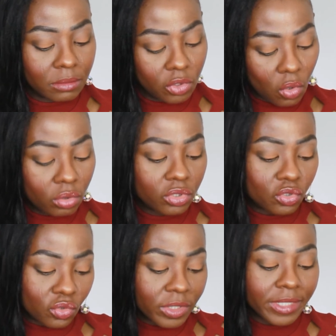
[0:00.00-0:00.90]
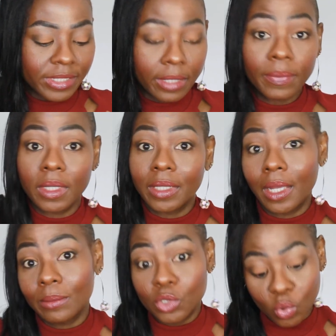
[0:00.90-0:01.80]
you know, do the same thing
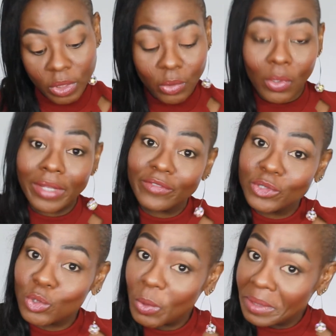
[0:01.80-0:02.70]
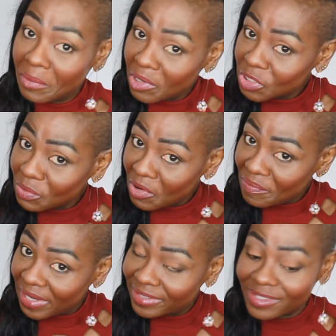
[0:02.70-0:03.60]
that I'm doing, or even do it much more
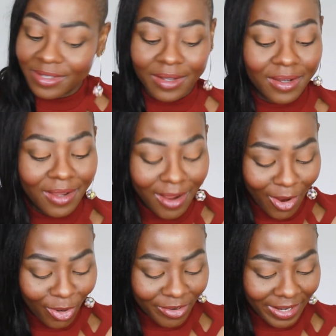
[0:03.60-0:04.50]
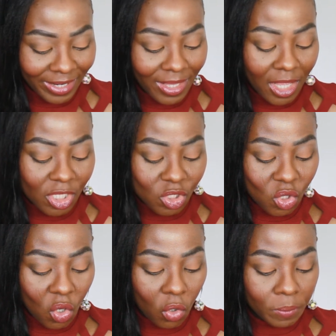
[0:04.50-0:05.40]
better. All right,
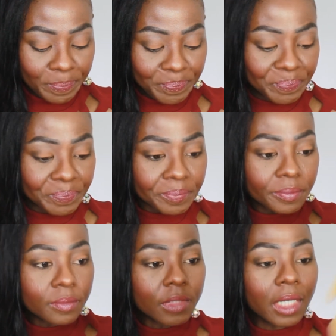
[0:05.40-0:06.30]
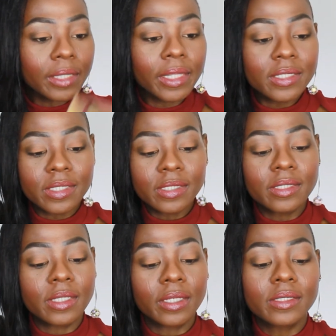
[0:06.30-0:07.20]
so this
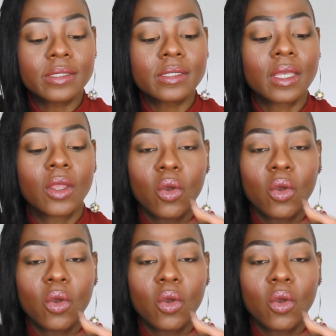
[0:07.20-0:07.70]
is this